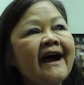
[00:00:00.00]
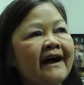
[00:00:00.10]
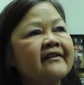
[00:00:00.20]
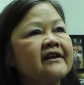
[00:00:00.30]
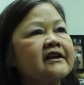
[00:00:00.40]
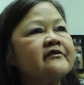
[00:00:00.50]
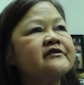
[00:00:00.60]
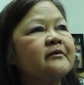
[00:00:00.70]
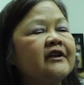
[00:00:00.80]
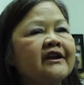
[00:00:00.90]
I think it gives
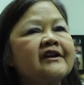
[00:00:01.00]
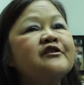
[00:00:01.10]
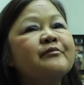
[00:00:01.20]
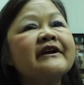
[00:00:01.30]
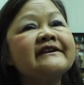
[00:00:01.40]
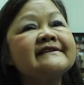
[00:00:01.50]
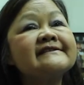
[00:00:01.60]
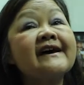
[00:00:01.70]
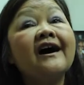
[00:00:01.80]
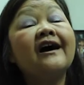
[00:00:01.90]
them a lot of
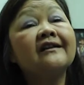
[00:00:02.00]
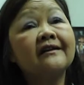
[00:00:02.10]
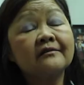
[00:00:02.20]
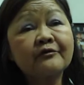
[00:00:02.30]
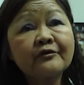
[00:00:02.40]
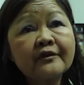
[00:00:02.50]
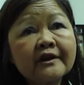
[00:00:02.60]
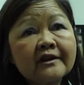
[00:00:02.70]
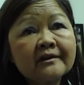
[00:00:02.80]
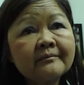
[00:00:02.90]
independence, a lot of
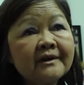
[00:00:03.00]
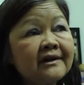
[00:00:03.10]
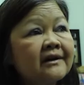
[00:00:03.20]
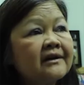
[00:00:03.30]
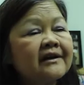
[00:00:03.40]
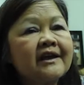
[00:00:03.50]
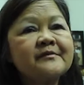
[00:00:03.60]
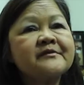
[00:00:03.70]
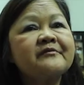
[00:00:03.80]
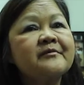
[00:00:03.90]
freedom,
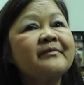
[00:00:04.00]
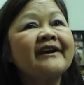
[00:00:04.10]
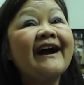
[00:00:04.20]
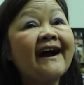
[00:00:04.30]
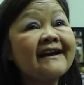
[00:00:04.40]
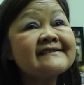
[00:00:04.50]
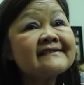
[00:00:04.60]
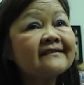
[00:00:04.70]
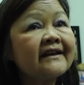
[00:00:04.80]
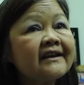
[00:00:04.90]
keeps them from being
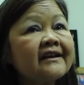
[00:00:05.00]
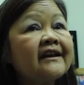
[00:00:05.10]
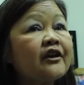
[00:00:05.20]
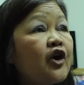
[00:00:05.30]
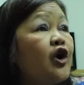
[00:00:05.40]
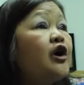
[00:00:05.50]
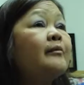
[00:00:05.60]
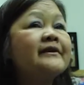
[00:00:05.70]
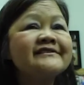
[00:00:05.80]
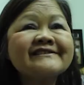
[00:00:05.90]
isolated at
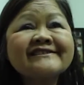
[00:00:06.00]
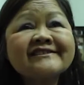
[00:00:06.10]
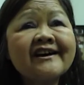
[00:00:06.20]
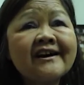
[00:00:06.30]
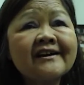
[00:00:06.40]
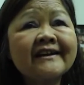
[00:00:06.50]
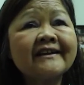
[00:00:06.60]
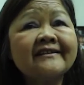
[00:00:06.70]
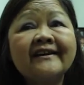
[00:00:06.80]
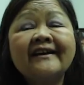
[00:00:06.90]
home and stuck
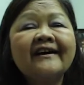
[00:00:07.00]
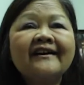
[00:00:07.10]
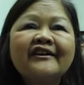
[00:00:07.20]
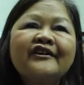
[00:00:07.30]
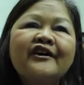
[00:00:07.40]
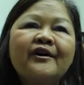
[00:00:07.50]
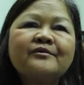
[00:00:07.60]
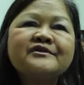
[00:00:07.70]
and, you know,